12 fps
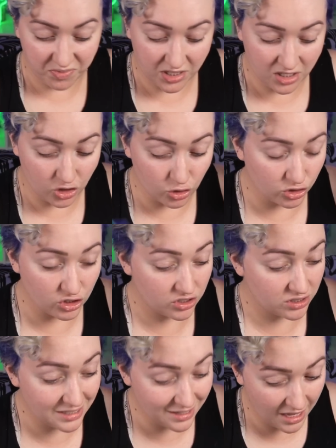you
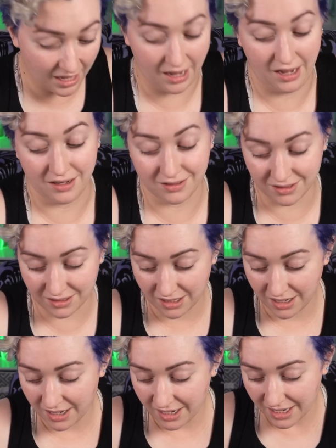just can't.
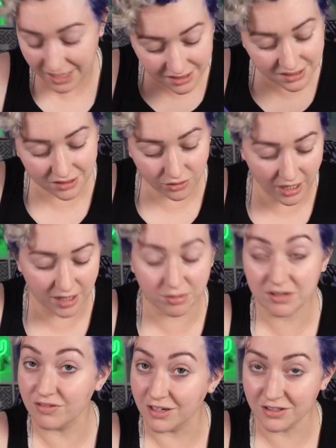It's incredibly
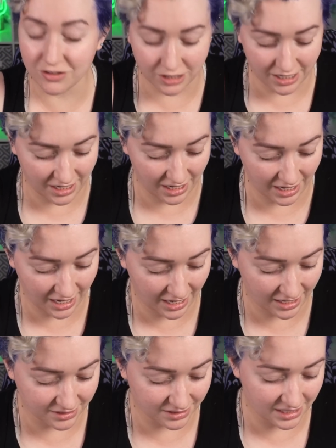frustrating
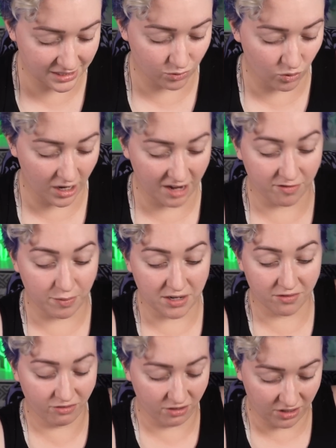and it's where I've been
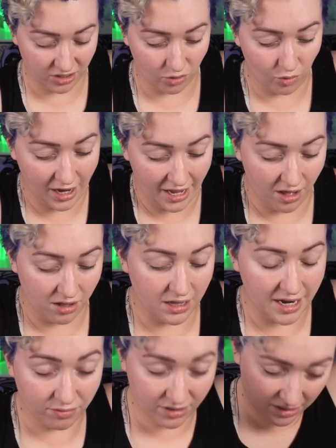for a little while.
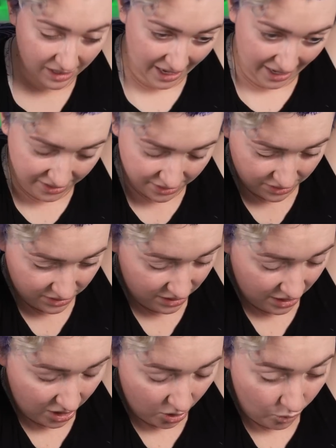I realized
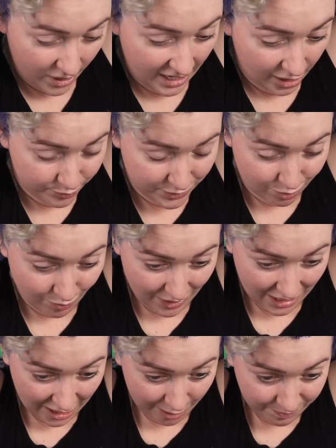what helps
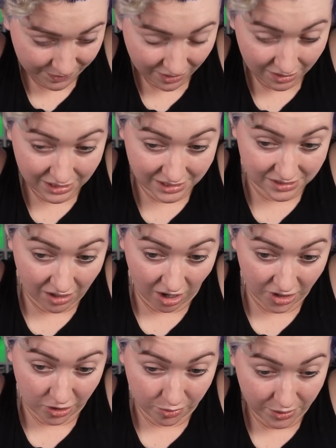me is
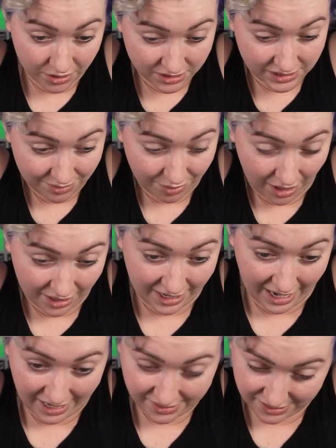audiobooks and
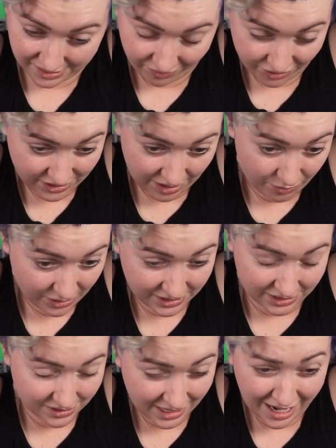podcasts. And for some reason,
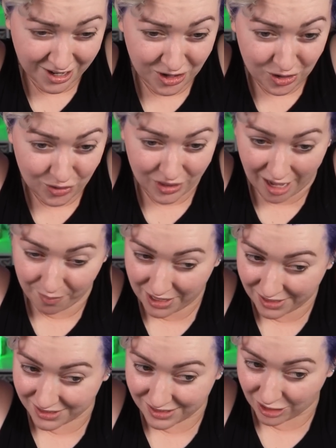it's like I knew that, but I
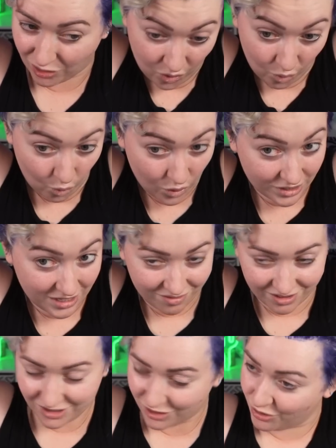still wouldn't
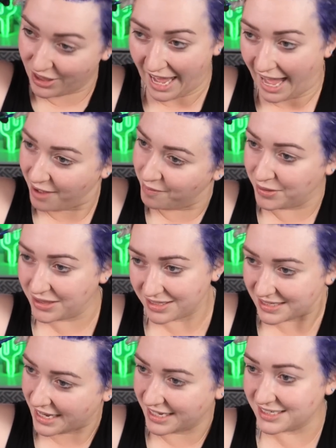even do that. But the
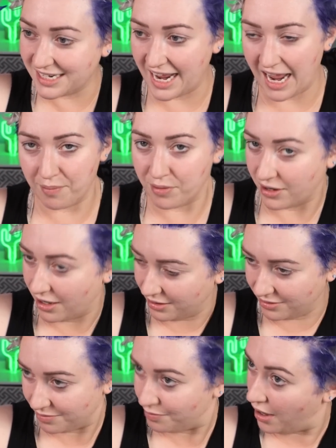second today, I put on
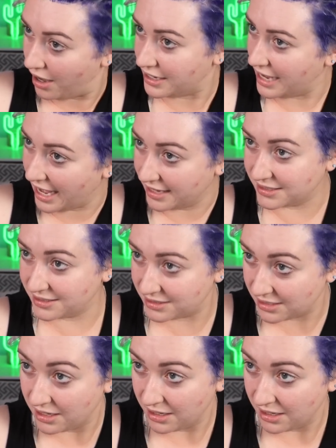podcasts